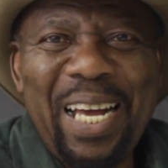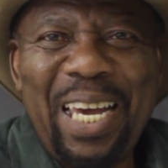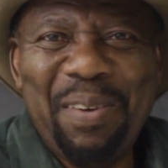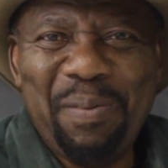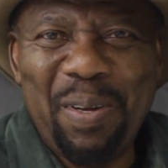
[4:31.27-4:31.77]
And
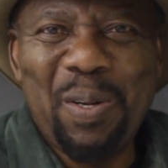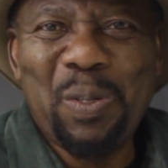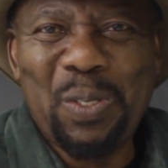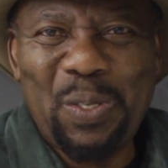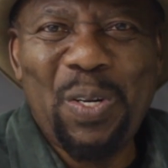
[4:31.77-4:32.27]
I gave him the
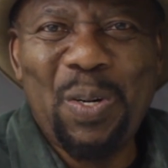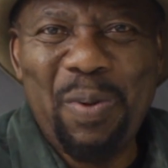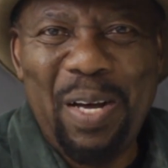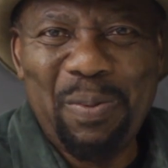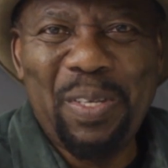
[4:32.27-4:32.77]
whole
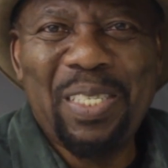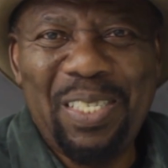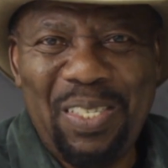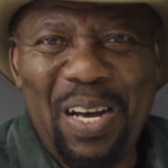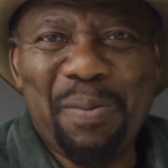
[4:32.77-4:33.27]
story about
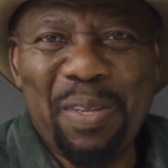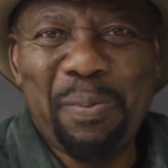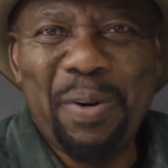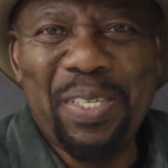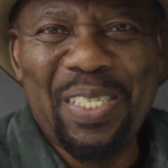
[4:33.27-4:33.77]
what the job
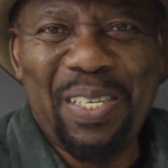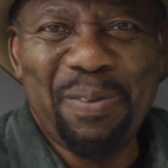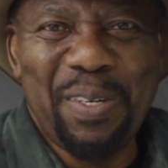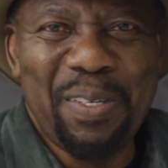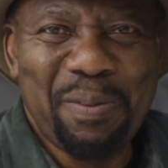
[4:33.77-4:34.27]
of the
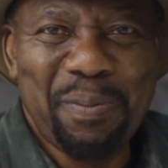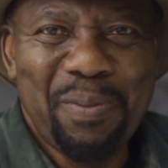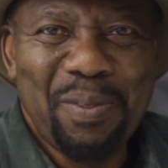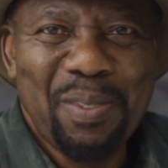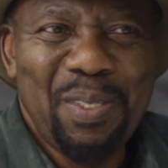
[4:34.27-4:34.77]
president was.
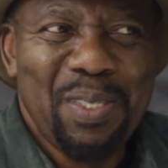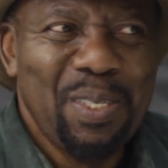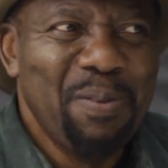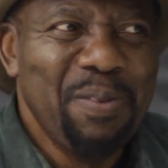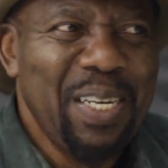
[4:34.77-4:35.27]

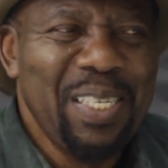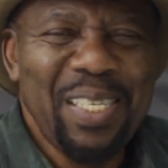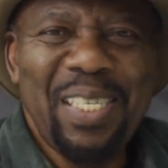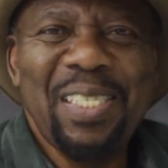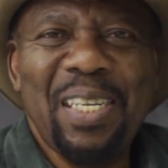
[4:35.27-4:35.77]
So
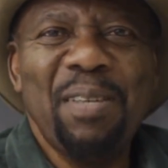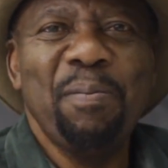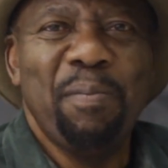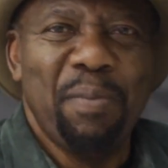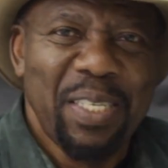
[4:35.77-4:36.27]
finally he
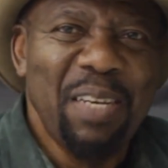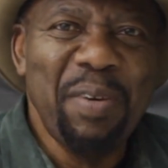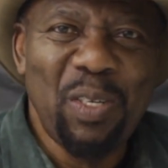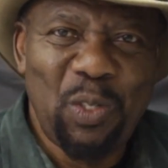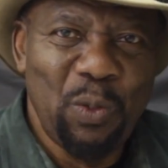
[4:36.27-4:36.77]
said,
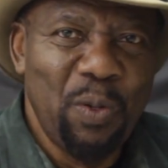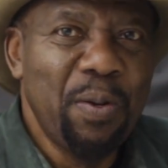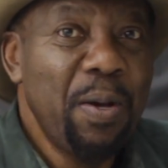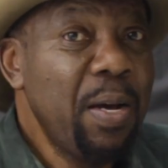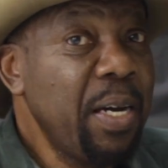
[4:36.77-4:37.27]
give me a
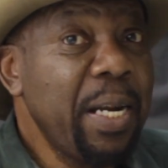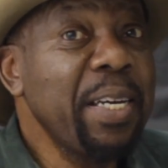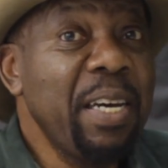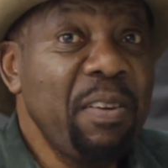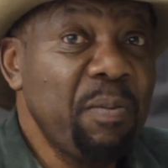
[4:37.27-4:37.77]
tour.
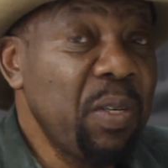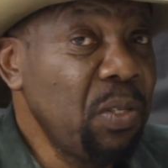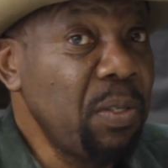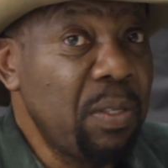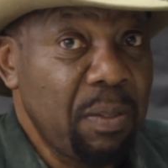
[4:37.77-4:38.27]
And I gave him
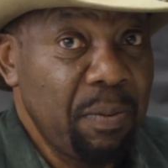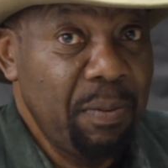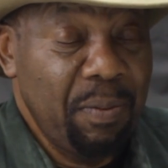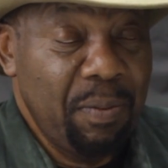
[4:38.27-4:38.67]
a tour.